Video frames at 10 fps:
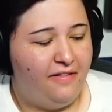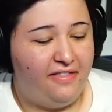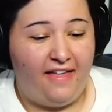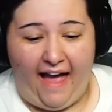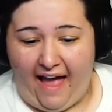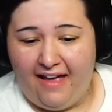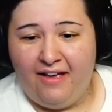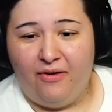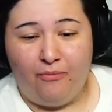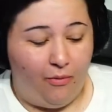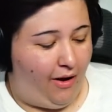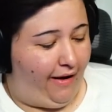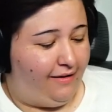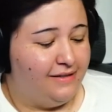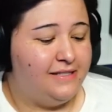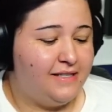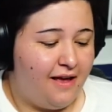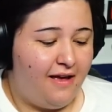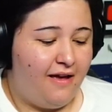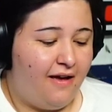that was
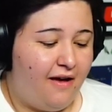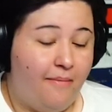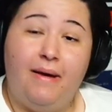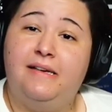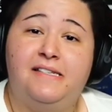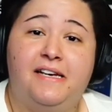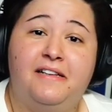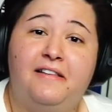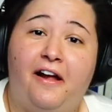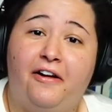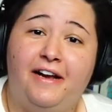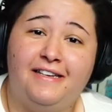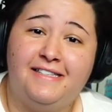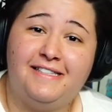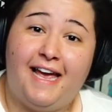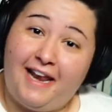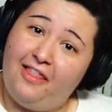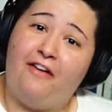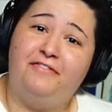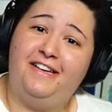amazing and hilarious, and I
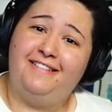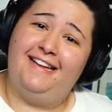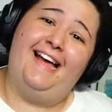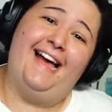loved it.